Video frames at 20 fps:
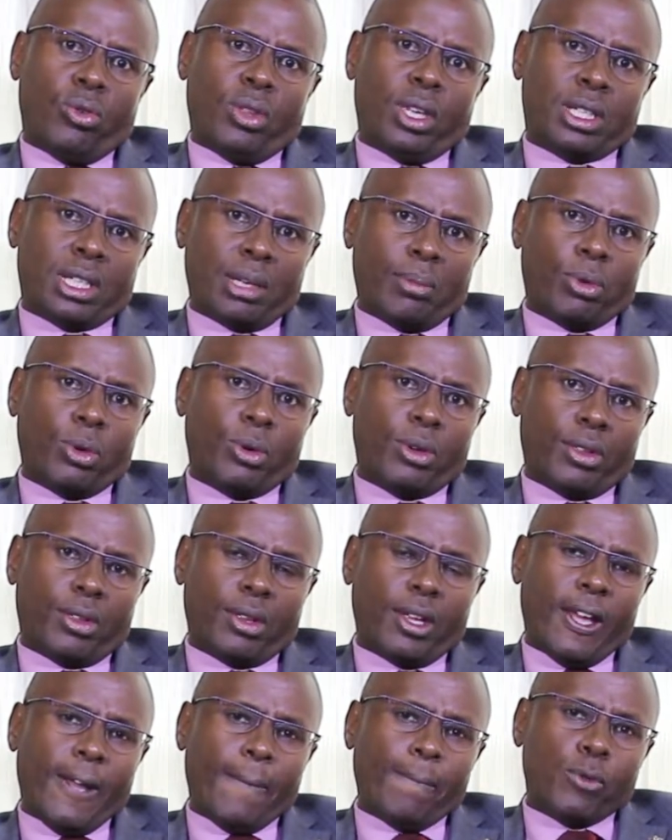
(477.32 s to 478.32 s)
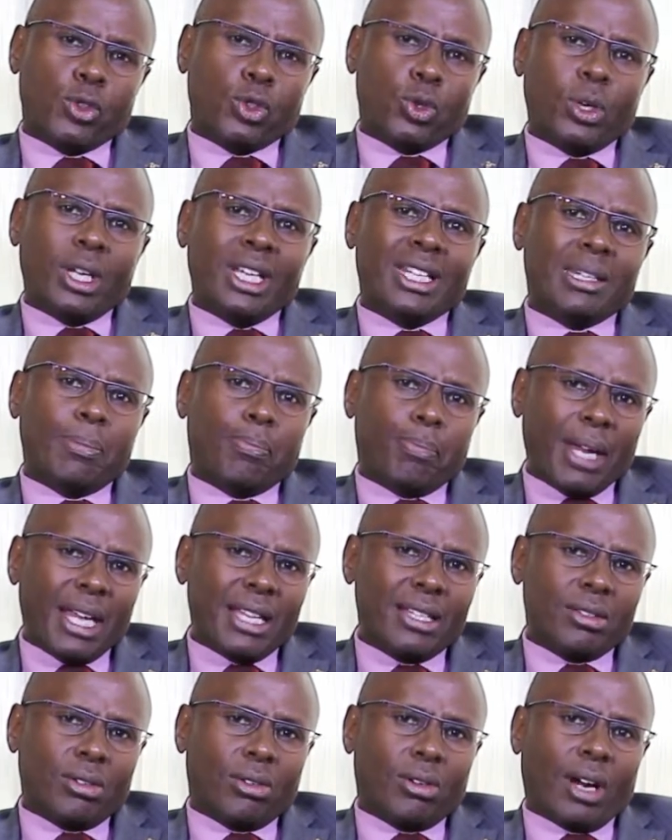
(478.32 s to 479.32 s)
table with. So it
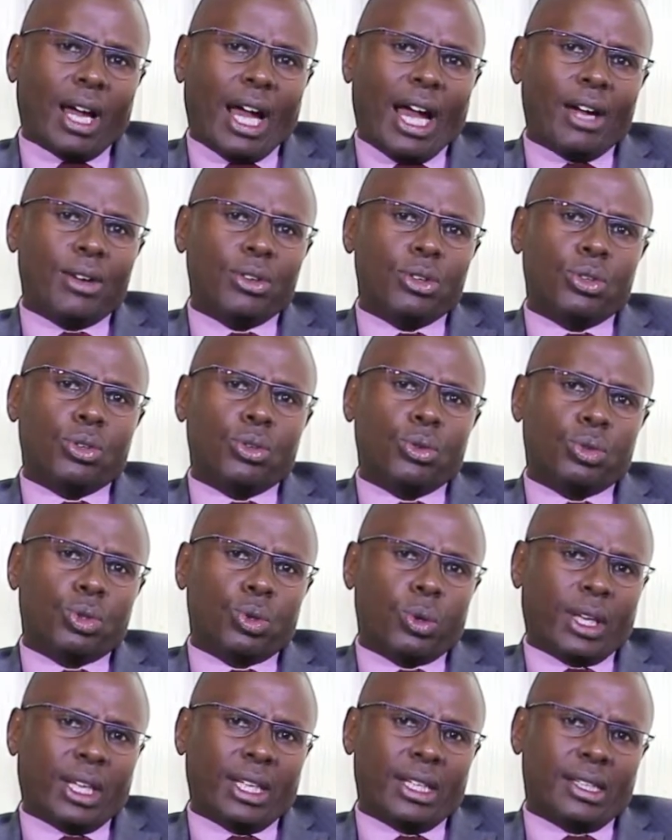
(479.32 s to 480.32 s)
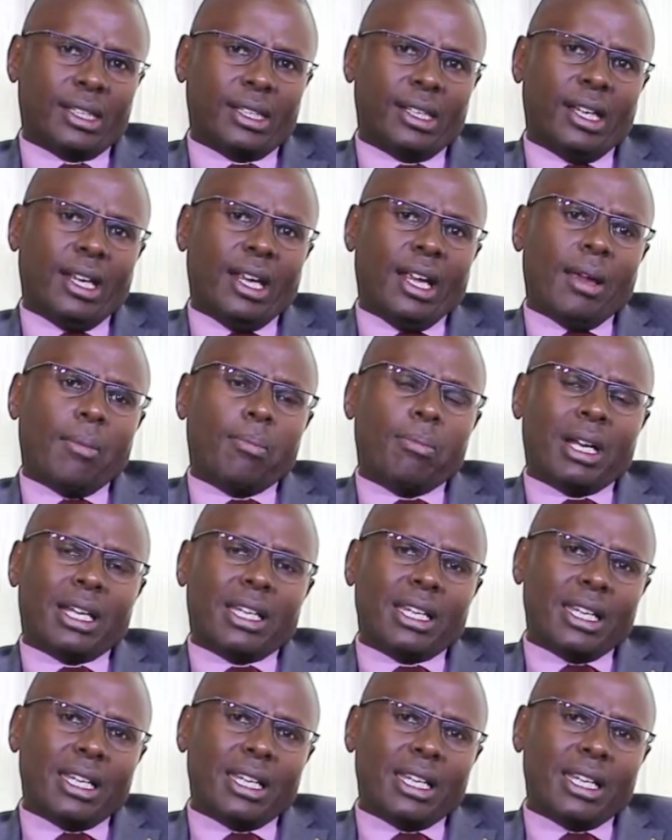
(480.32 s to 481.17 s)
depends on how you took it. But